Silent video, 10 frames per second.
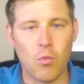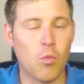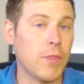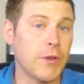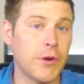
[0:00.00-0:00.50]

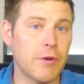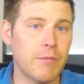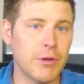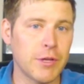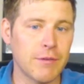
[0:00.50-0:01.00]
what the
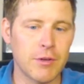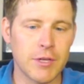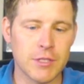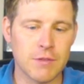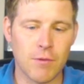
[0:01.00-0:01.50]
durability of it
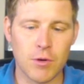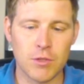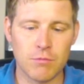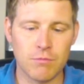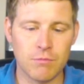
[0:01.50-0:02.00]
is as far
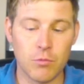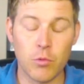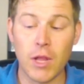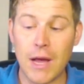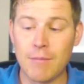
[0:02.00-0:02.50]
as
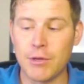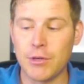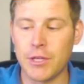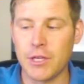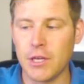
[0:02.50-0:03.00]

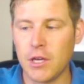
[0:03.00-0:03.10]
reliability